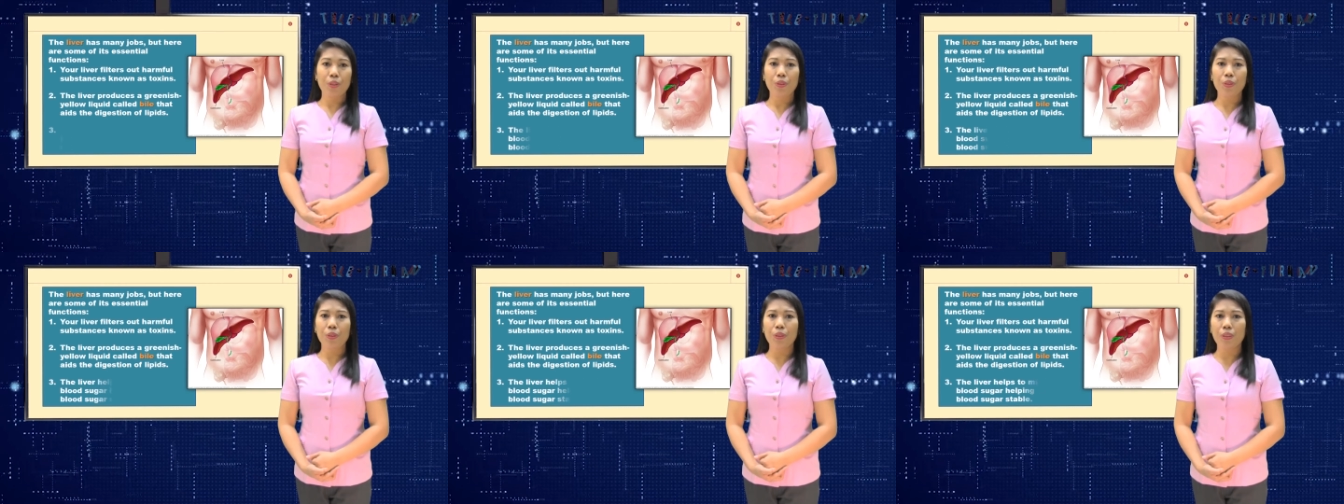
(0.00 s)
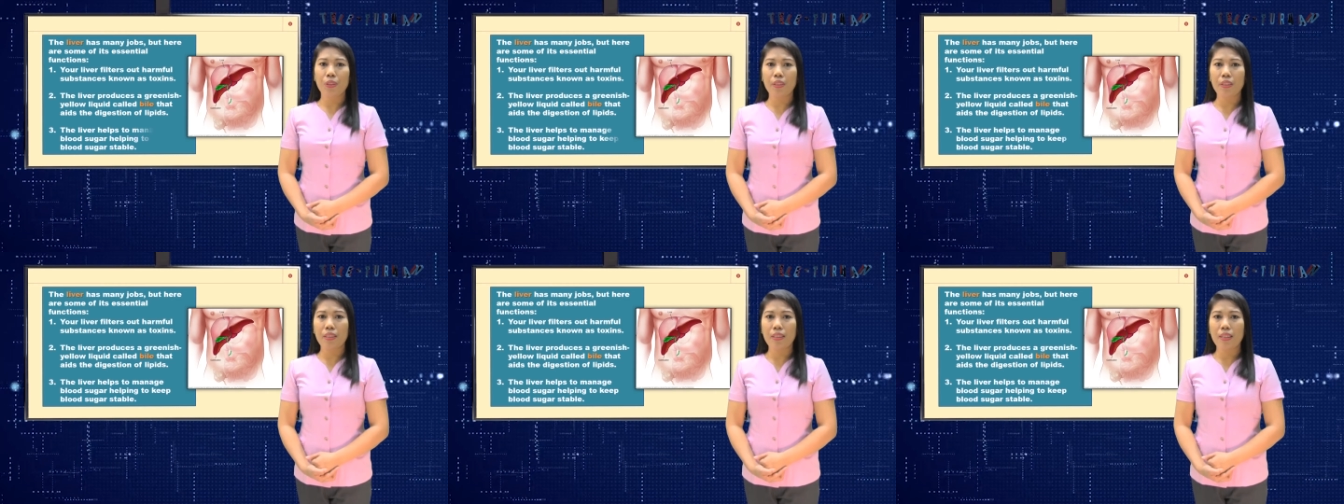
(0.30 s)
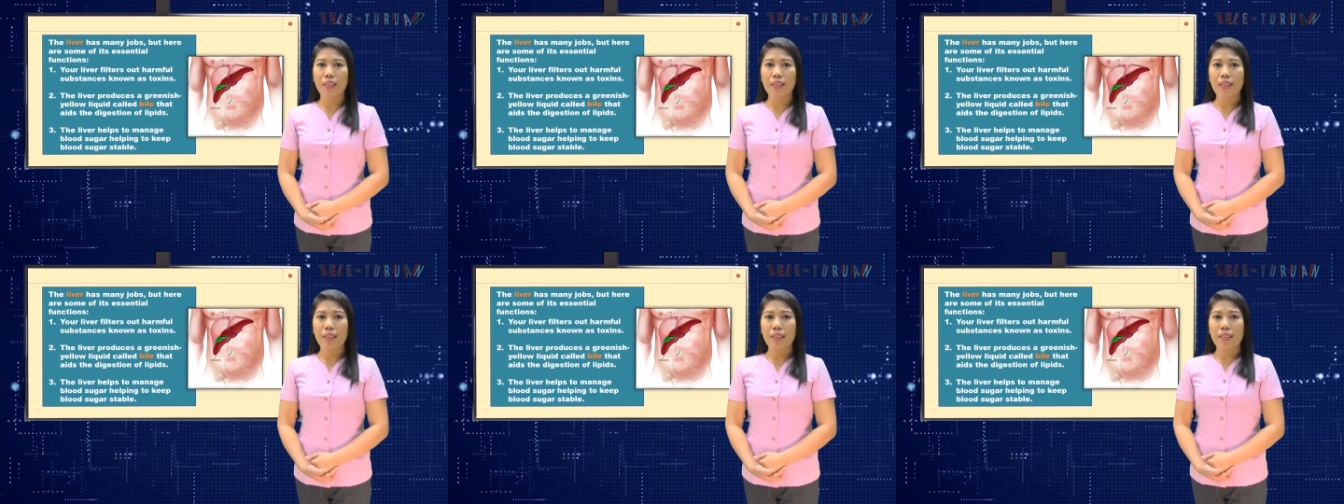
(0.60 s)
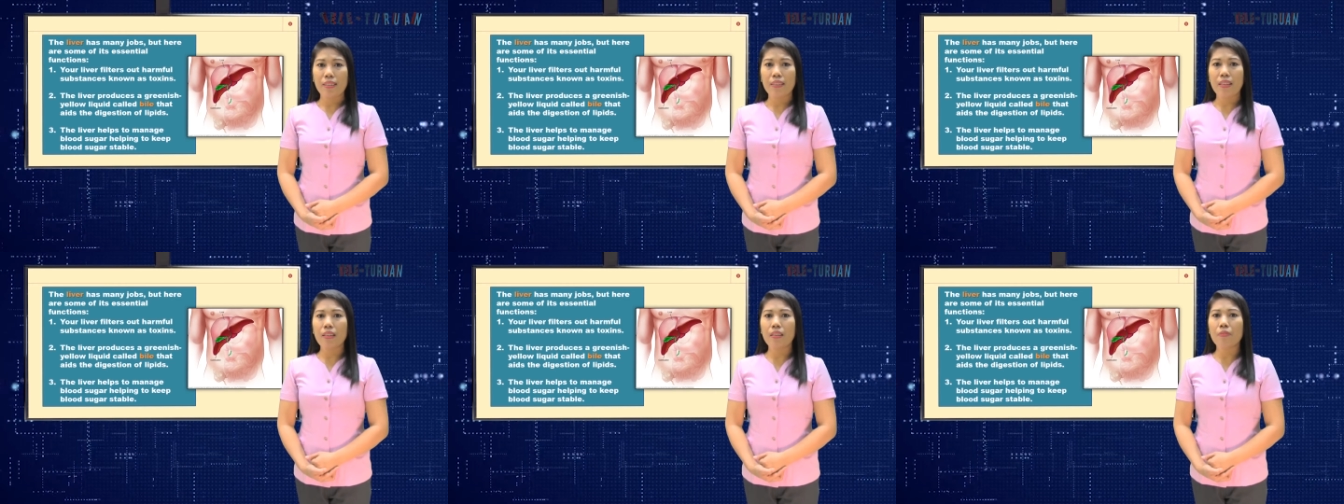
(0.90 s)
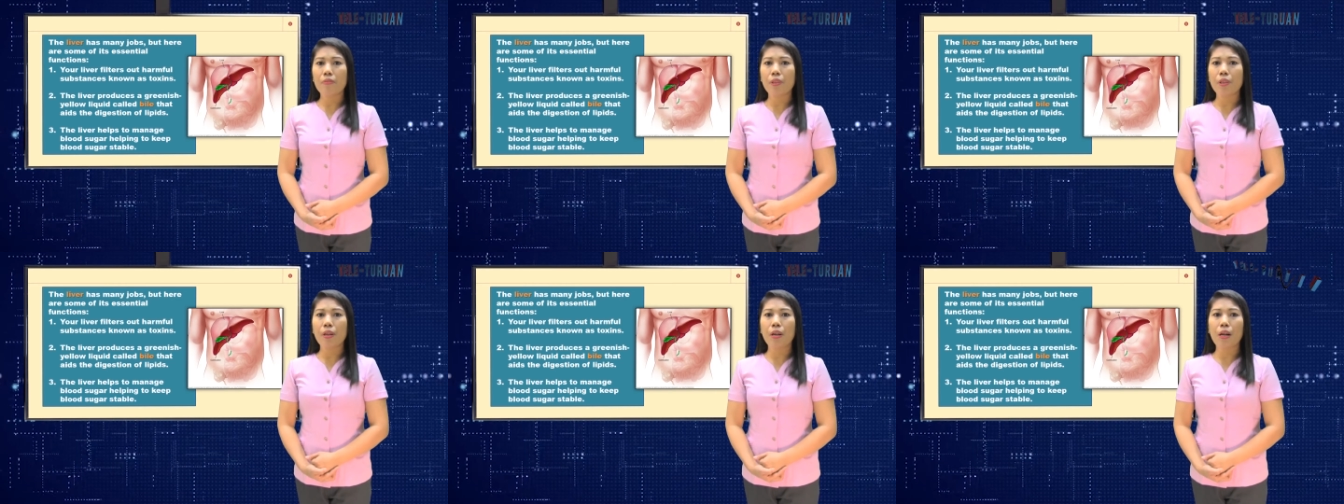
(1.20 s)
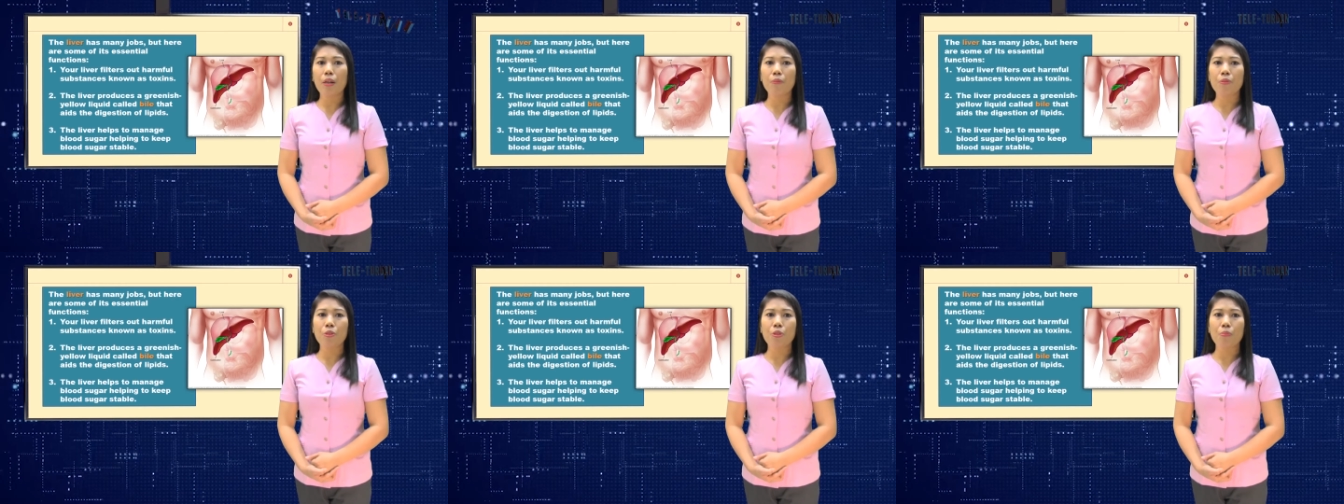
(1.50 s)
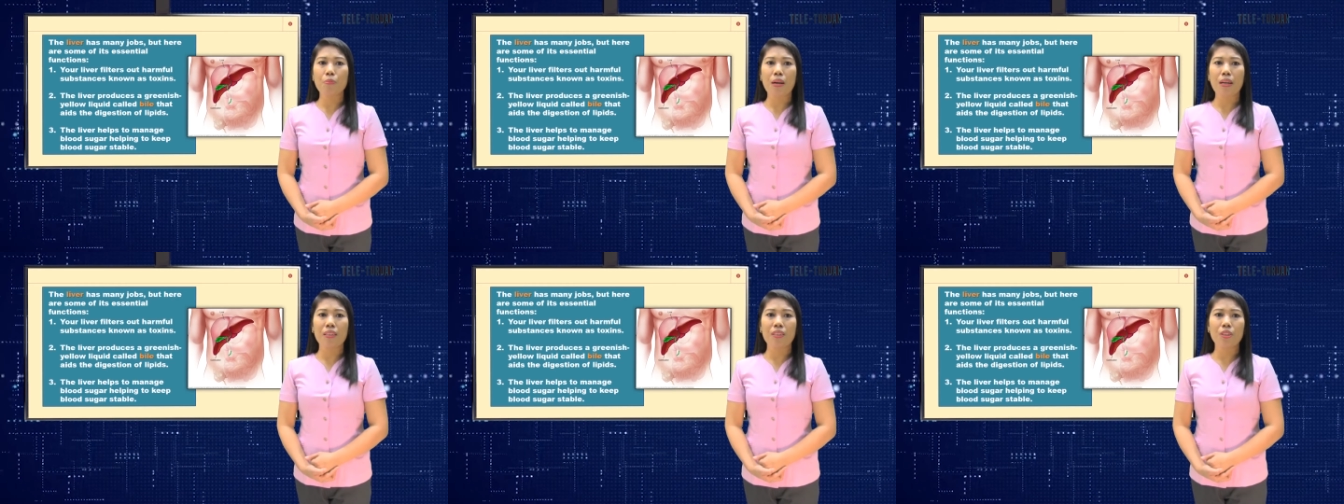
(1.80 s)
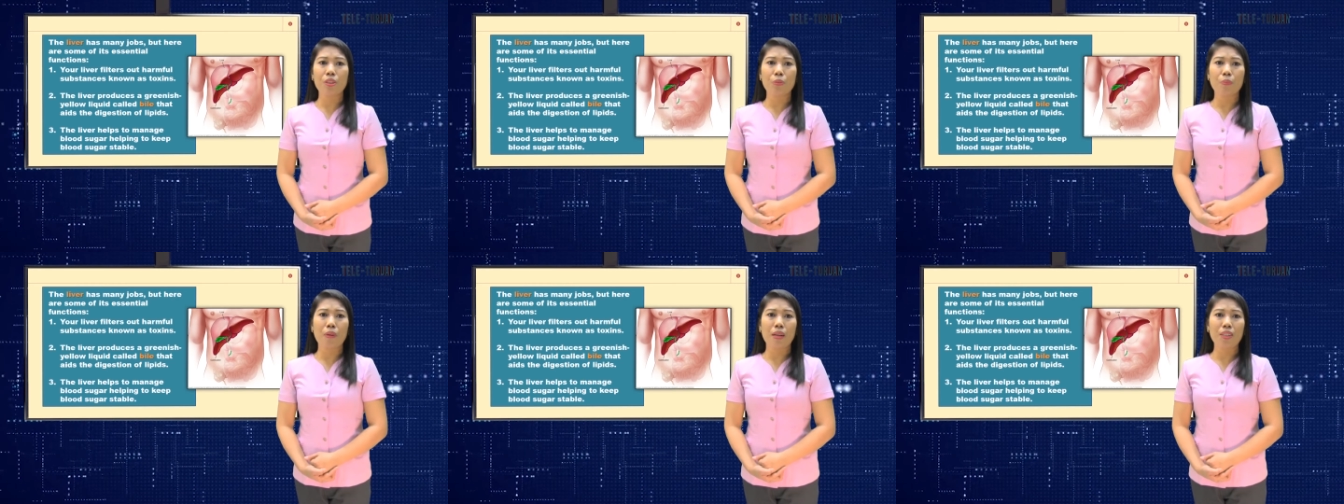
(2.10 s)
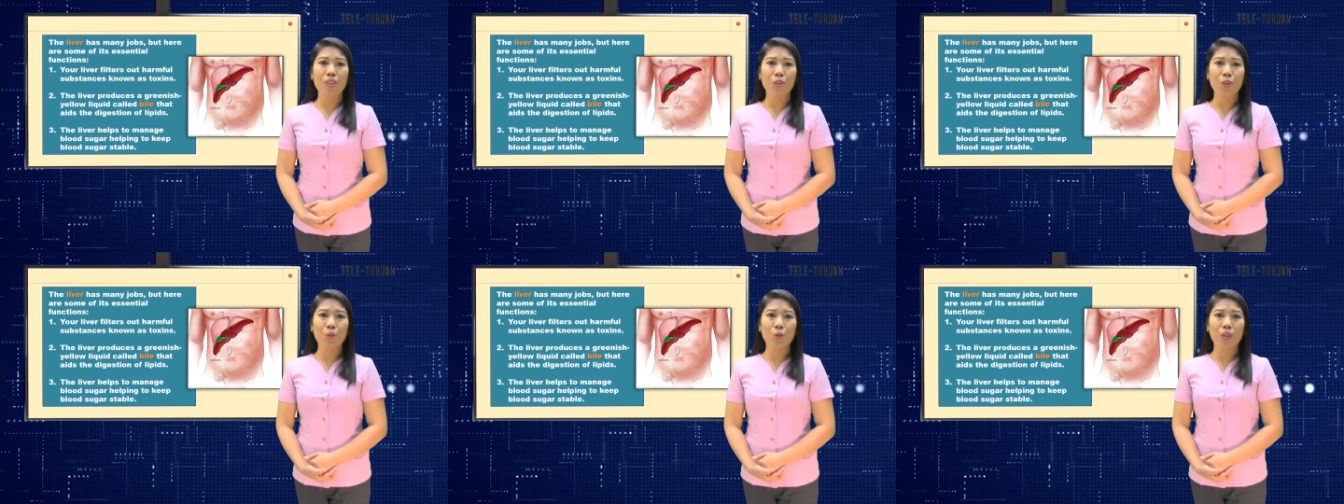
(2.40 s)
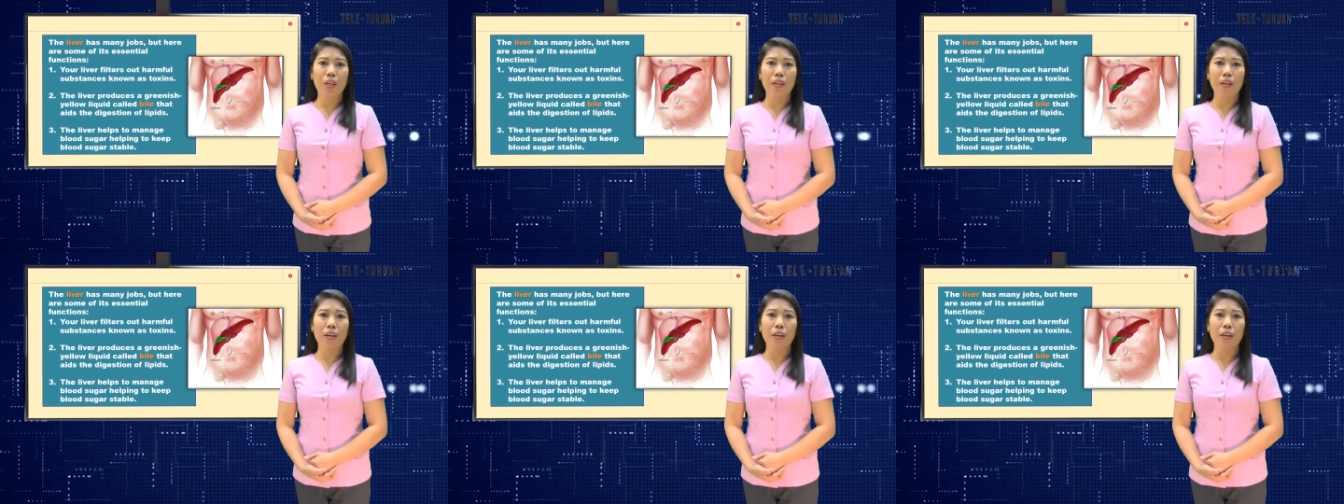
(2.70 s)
Third, the liver helps to manage blood sugar,